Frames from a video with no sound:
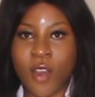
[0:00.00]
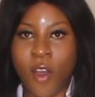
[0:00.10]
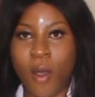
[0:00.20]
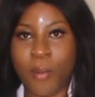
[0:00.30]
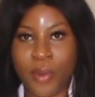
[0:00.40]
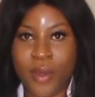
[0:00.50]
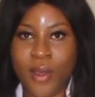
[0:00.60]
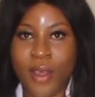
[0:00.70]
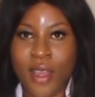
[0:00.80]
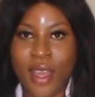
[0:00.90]
top,
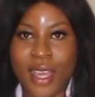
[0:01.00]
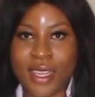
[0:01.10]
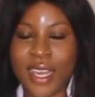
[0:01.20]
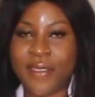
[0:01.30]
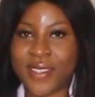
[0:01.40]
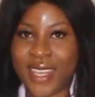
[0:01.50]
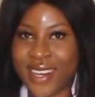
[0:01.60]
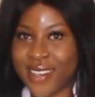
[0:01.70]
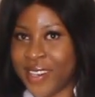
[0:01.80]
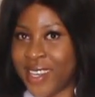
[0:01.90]
as I've
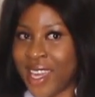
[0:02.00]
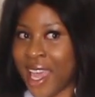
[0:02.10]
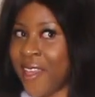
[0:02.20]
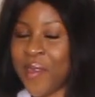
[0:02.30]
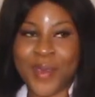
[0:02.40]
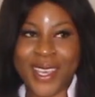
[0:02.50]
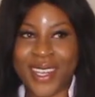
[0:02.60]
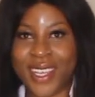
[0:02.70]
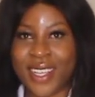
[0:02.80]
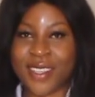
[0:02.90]
said at the
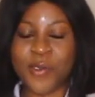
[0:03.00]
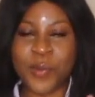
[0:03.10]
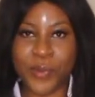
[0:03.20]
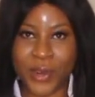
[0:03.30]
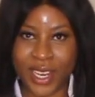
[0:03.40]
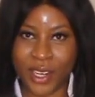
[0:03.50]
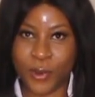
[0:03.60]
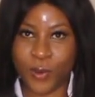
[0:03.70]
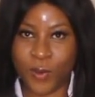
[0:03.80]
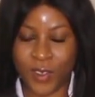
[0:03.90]
beginning, is from
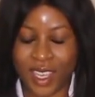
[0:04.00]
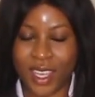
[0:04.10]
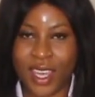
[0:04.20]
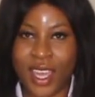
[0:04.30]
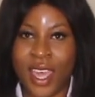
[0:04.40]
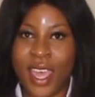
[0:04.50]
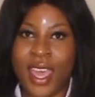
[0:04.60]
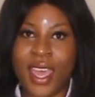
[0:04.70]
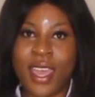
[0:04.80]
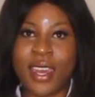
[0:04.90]
Prettylittlething,
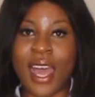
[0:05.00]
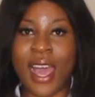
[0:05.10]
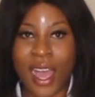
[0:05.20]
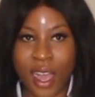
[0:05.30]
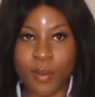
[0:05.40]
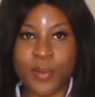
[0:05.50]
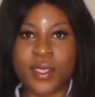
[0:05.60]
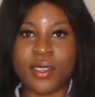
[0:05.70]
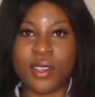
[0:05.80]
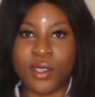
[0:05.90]
and I
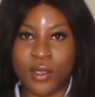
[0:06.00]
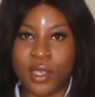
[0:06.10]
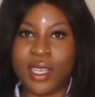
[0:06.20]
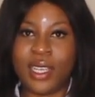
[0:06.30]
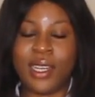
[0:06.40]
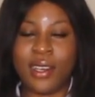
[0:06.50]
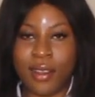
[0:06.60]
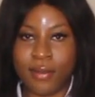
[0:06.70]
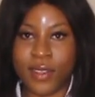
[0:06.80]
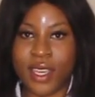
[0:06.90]
absolutely
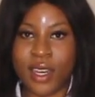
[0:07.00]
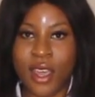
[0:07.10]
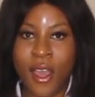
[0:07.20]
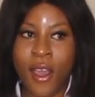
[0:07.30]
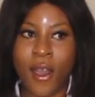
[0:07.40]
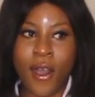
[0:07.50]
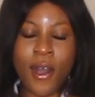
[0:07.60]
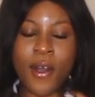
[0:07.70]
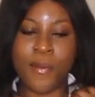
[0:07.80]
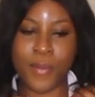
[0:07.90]
love it.
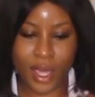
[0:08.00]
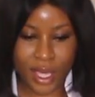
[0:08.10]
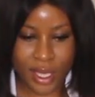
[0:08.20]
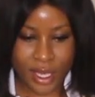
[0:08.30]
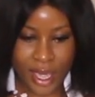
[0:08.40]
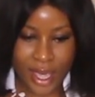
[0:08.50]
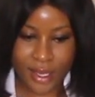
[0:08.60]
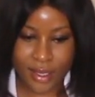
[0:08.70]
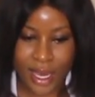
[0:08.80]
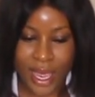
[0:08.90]
It
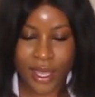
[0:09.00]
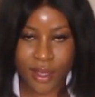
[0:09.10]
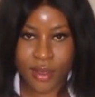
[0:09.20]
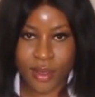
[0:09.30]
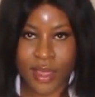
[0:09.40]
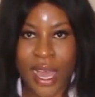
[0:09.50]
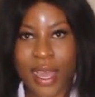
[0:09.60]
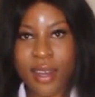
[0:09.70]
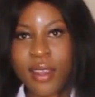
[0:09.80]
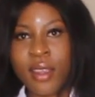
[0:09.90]
has like that